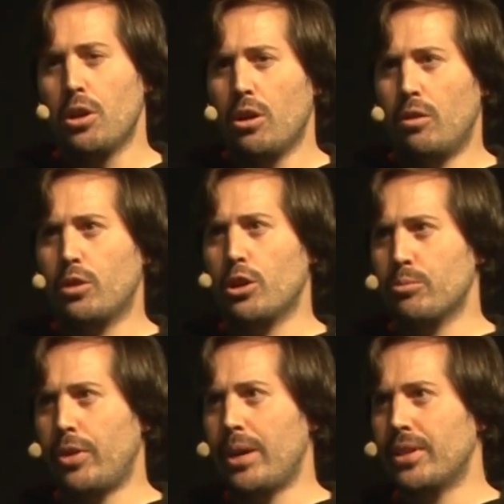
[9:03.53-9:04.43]
Of course,
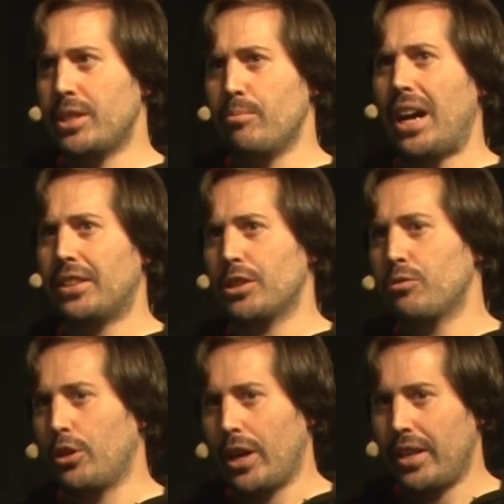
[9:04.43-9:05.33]
privacy matters
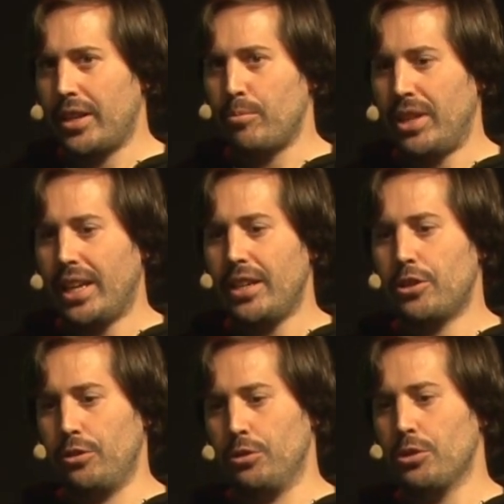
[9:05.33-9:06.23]
for other
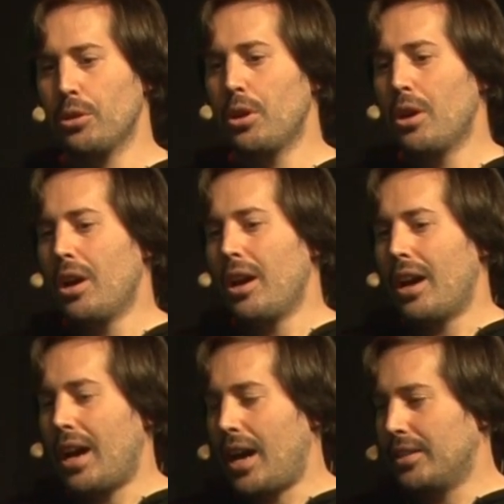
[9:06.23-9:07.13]
applications,
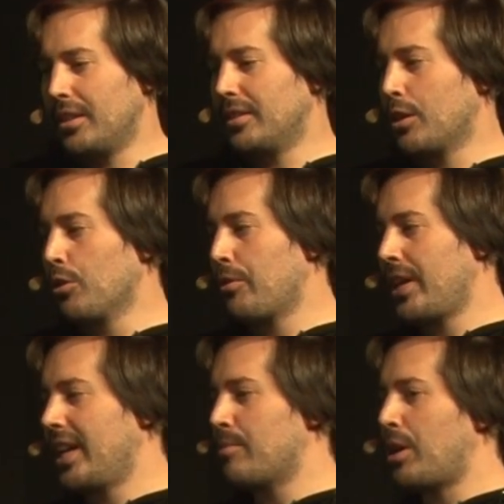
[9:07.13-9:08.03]
and the good
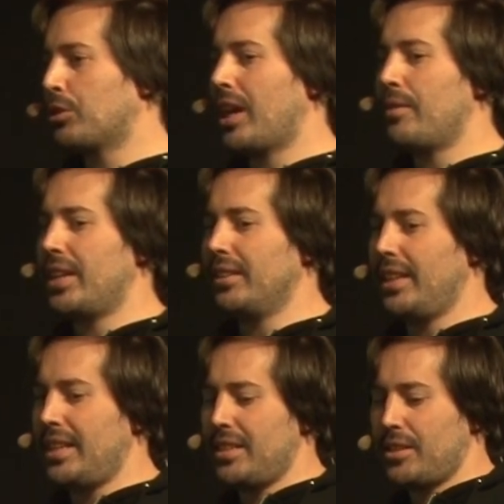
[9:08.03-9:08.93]
thing about having
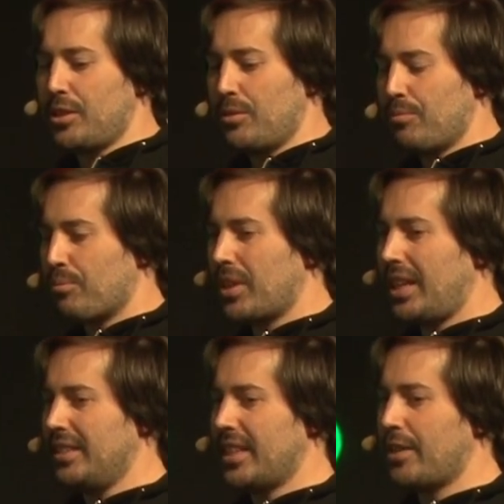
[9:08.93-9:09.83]
these
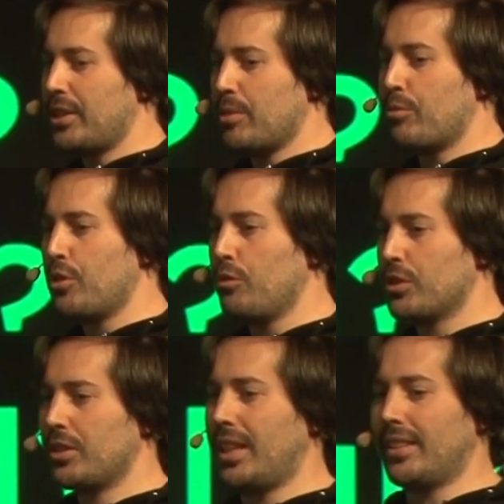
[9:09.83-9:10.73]
integrity
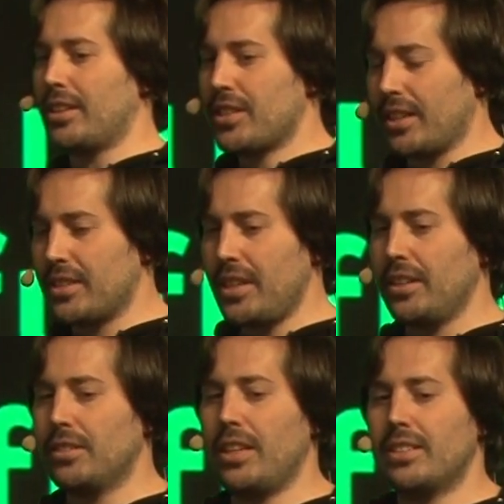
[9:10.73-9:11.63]
proofs that are
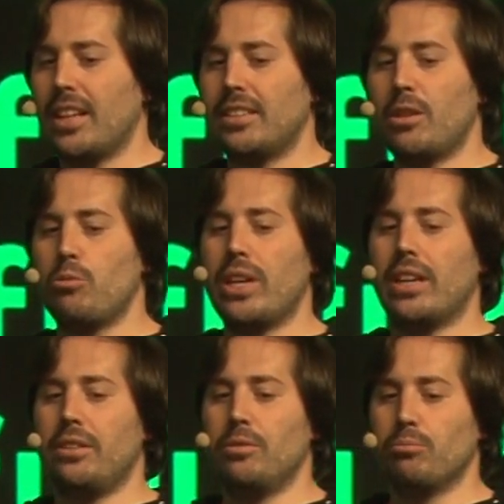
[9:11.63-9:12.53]
succinct is that then we
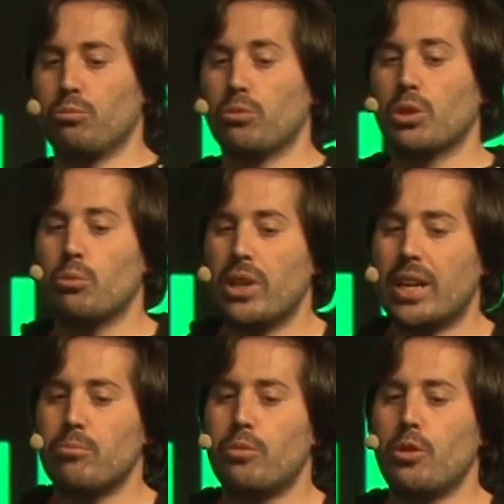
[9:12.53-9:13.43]
can
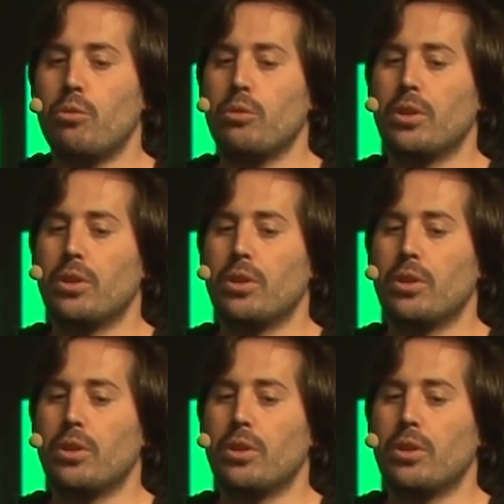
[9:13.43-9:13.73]
prove